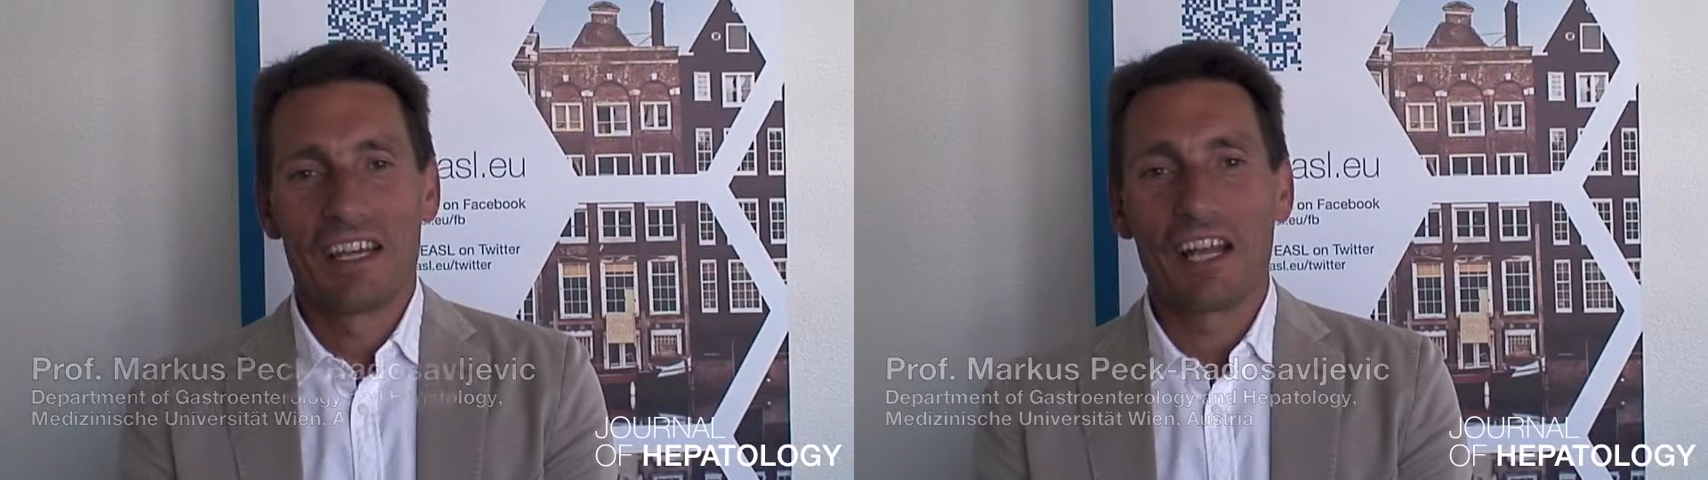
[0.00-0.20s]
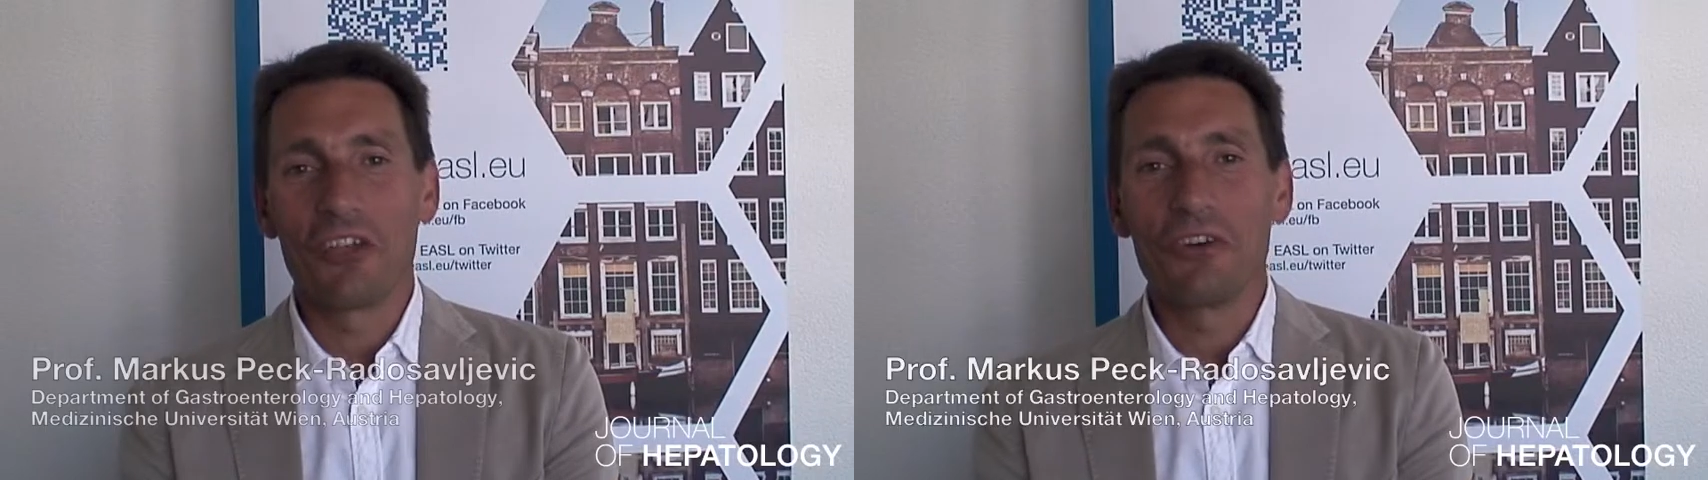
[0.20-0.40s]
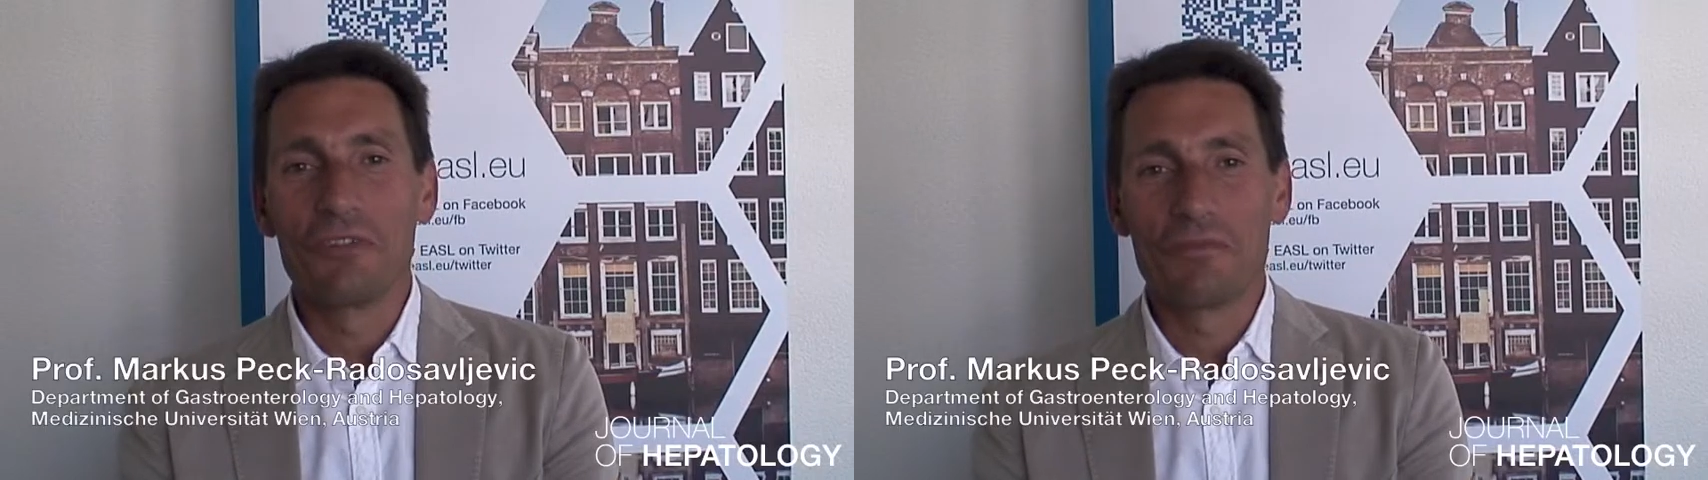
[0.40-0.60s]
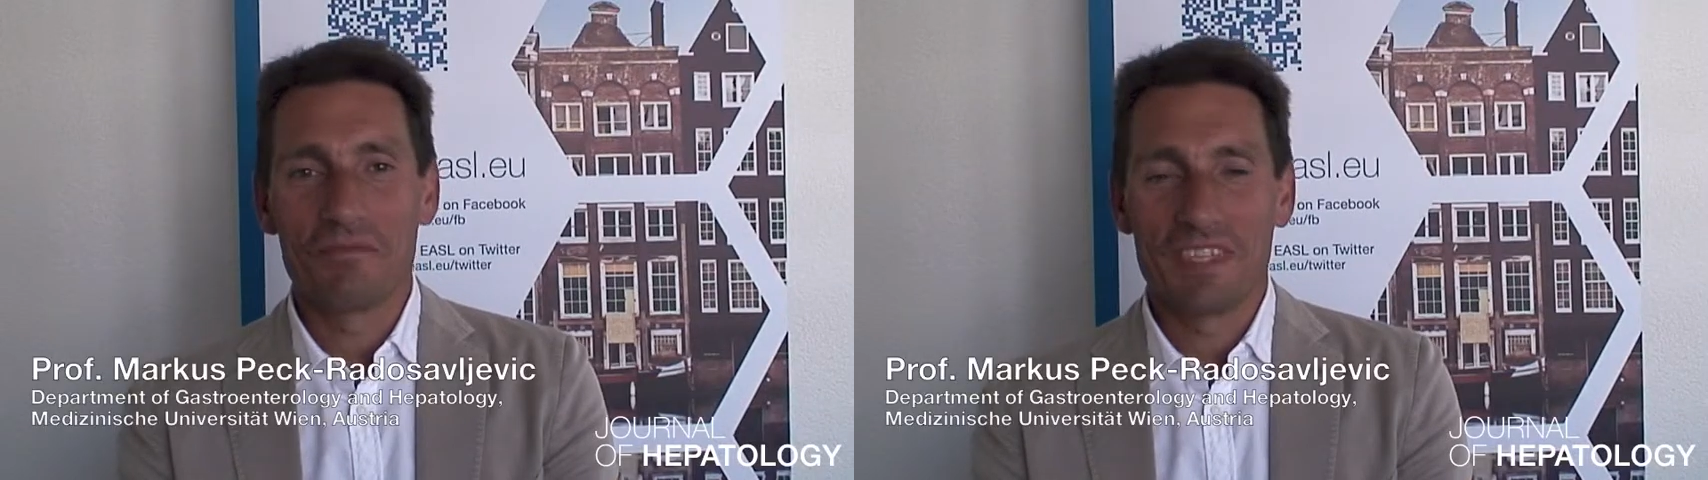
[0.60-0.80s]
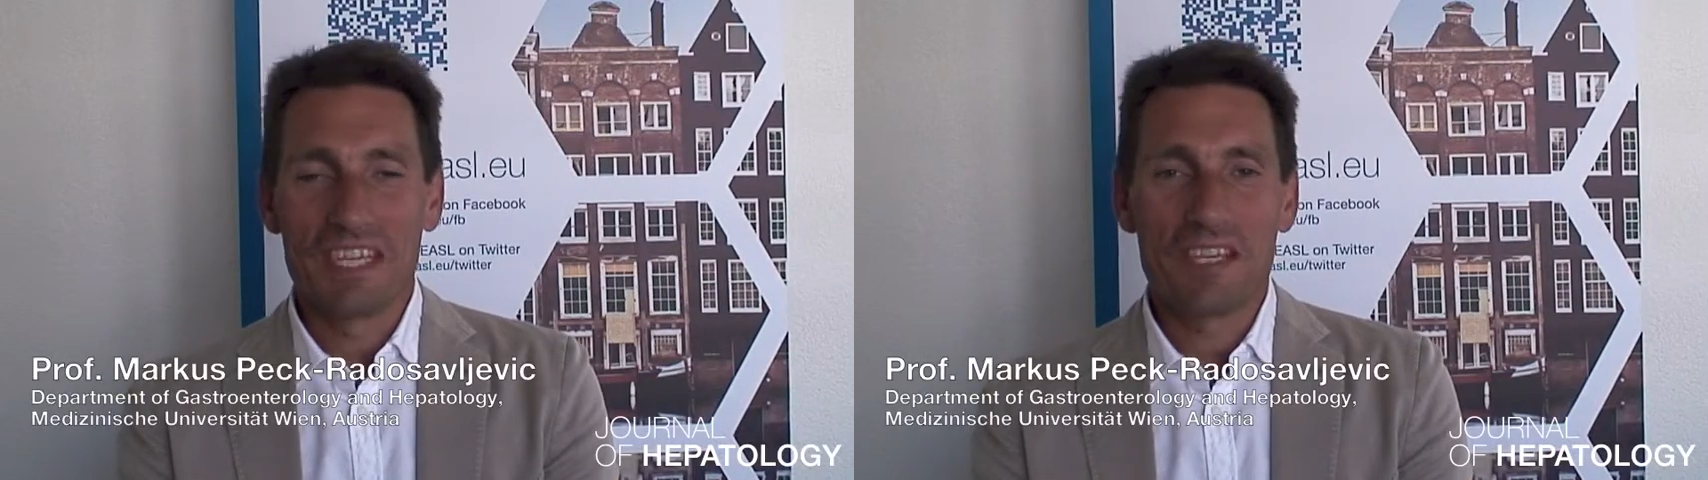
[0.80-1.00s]
Hello,
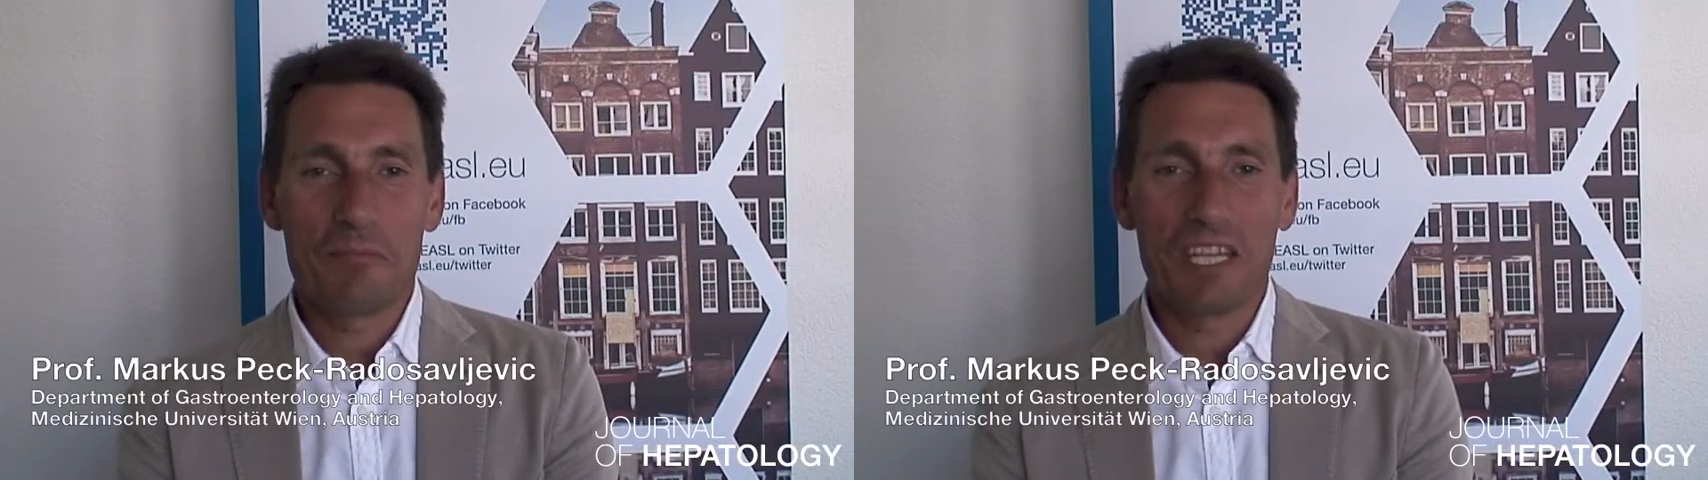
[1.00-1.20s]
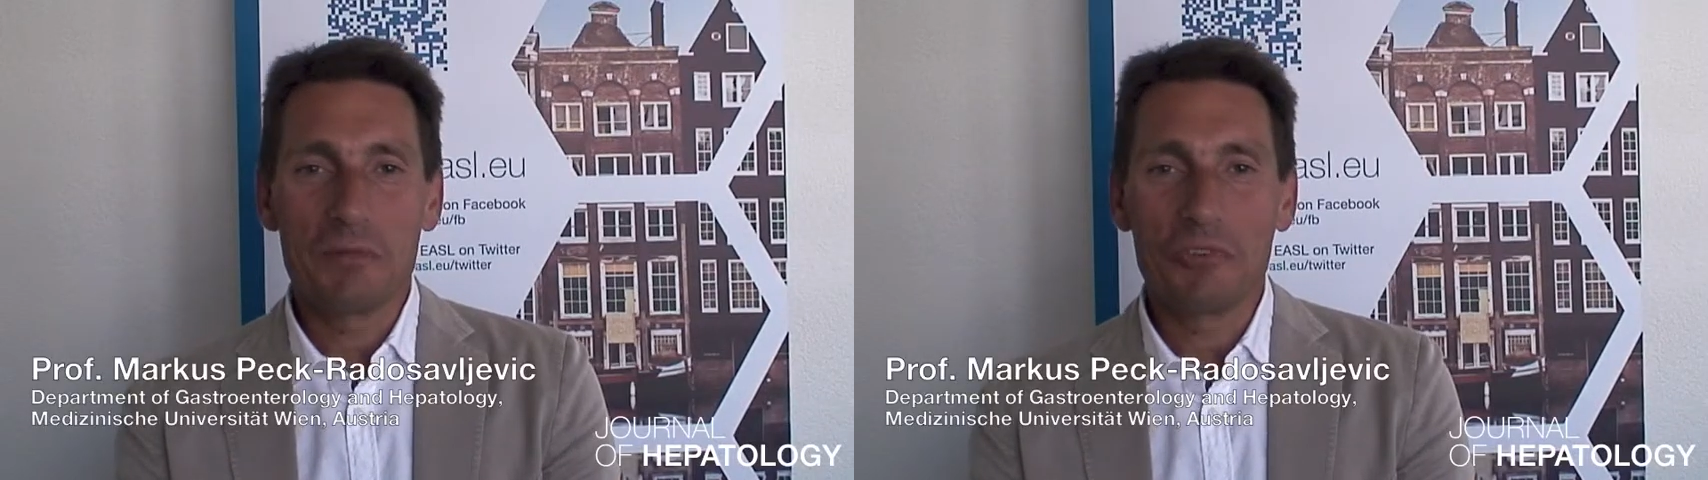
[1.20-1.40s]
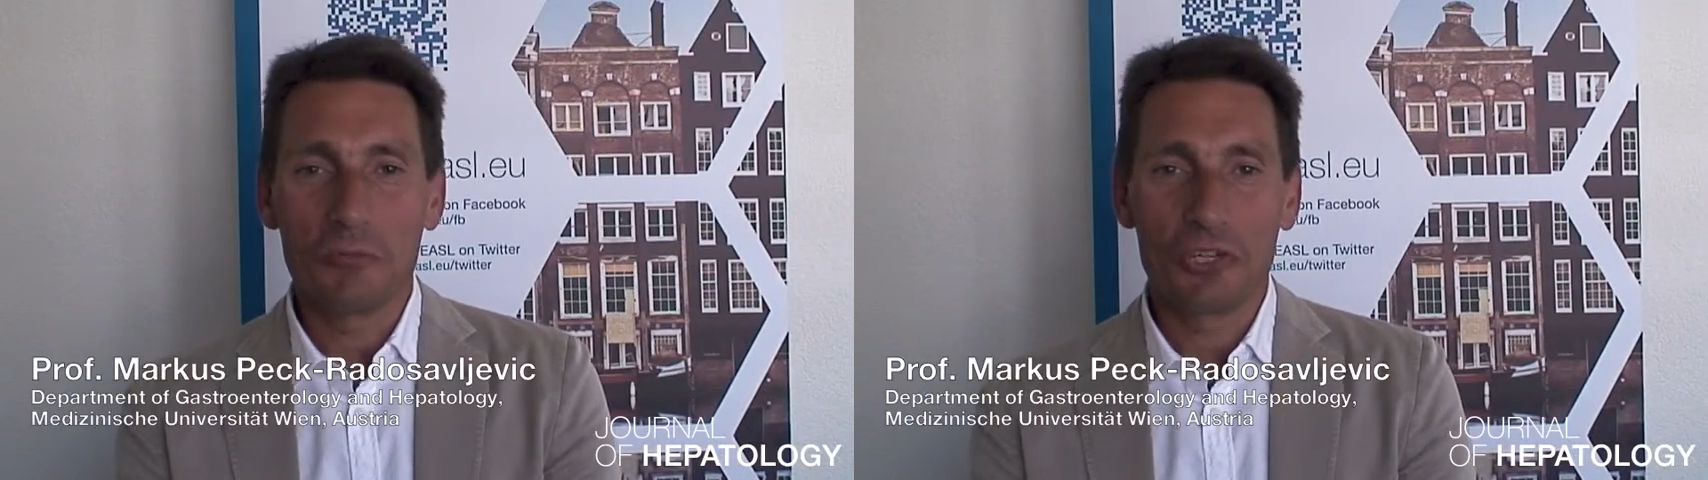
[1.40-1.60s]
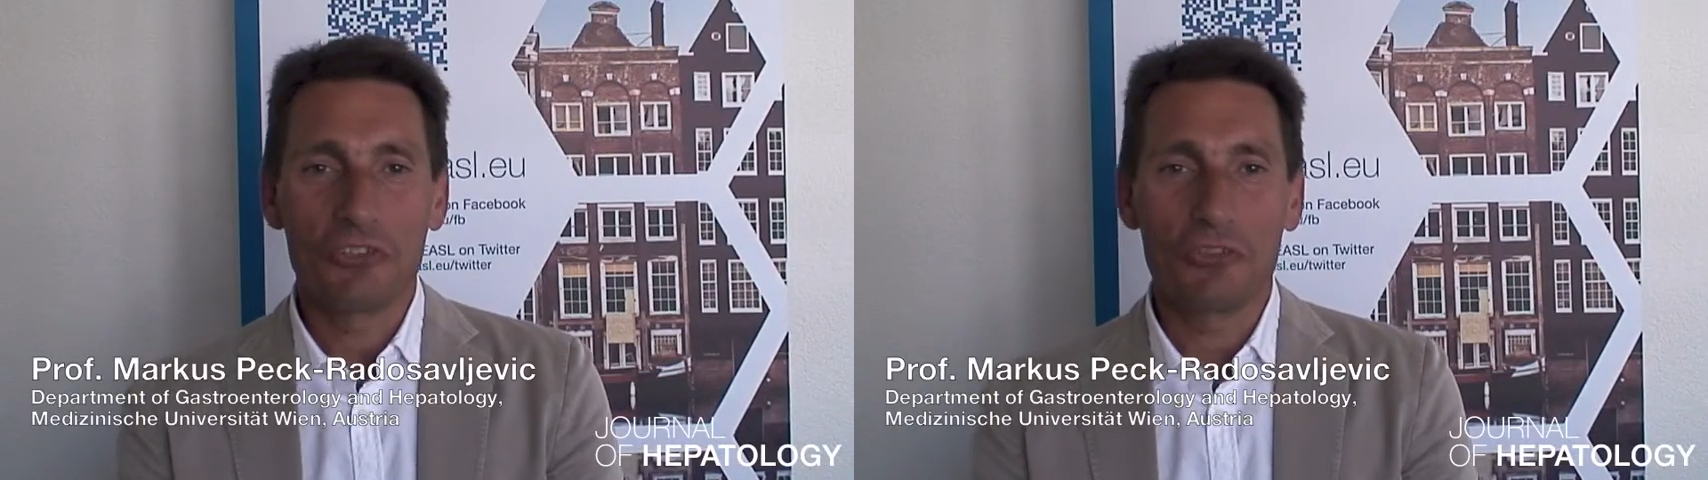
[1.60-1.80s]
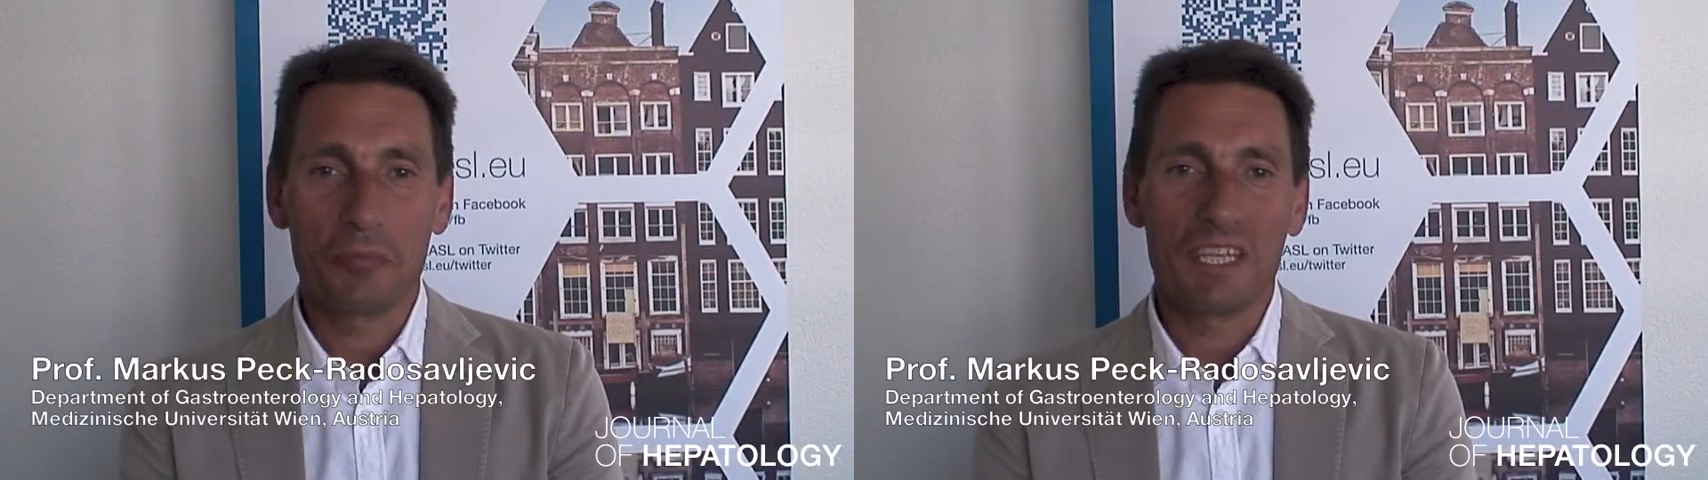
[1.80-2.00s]
my name is
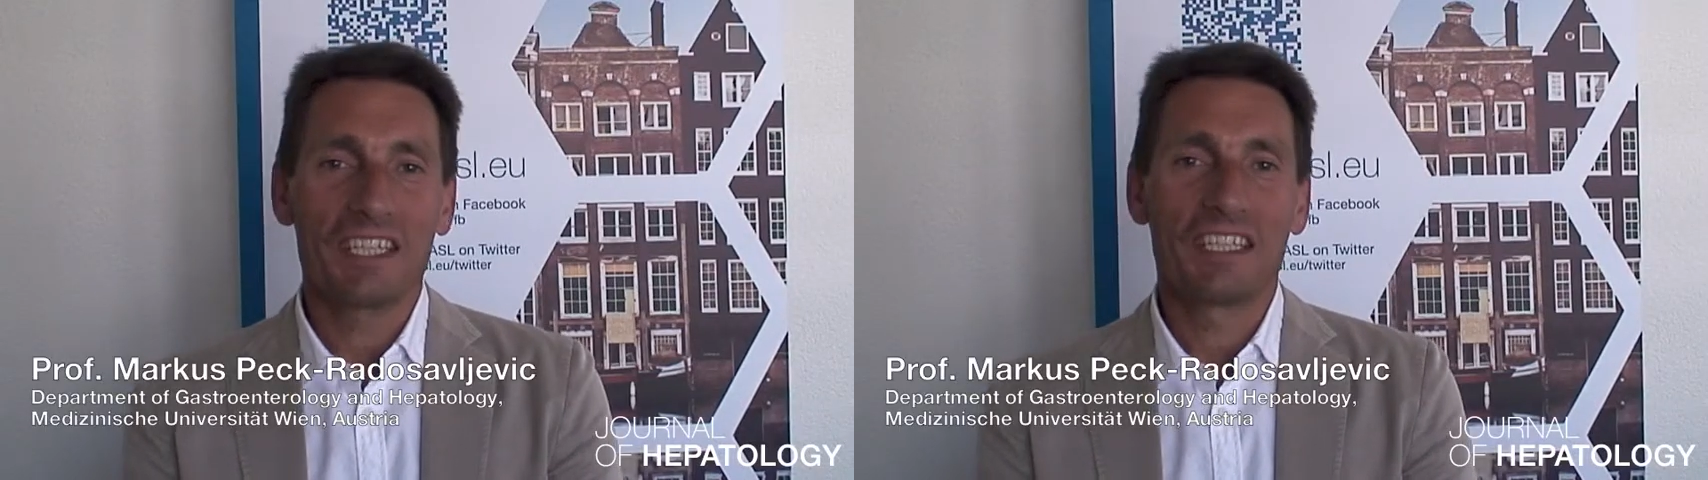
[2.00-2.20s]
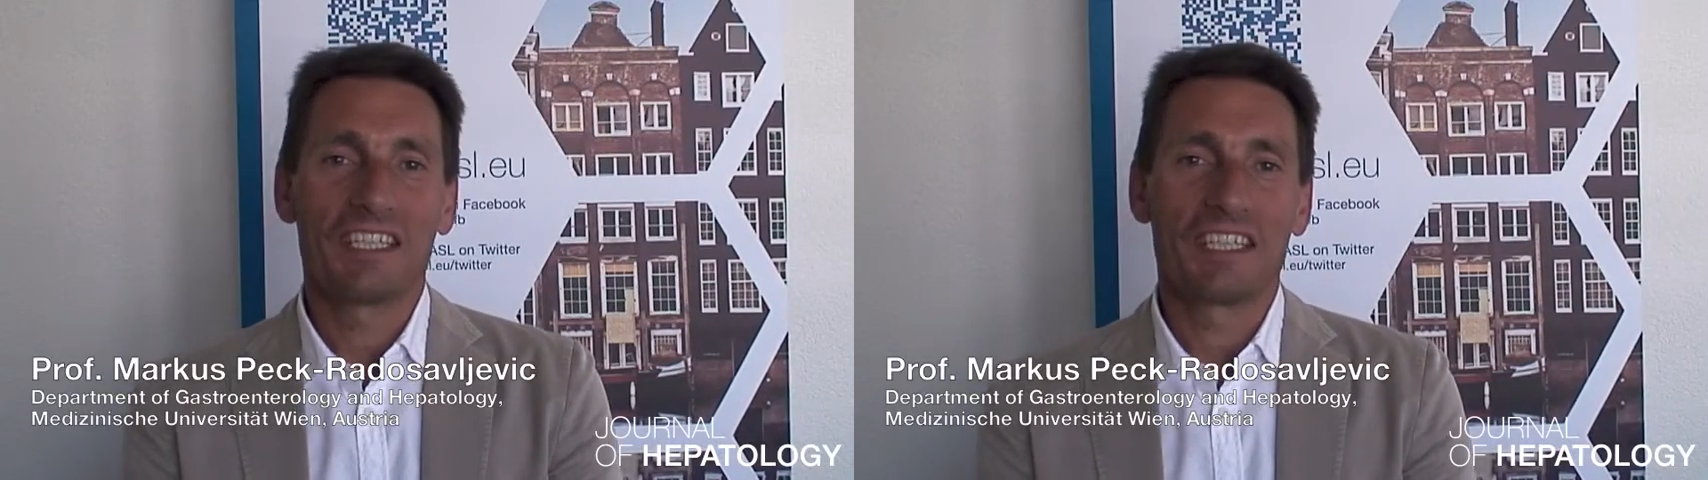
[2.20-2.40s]
Markus Peck,